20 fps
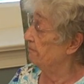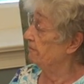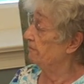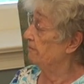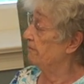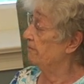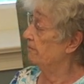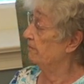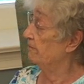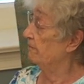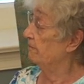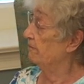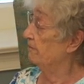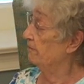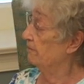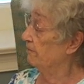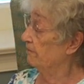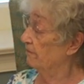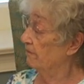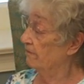
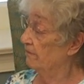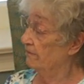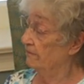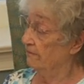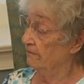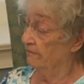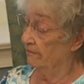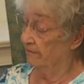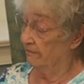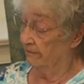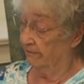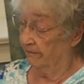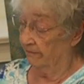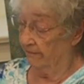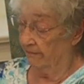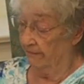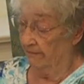(no one is talking)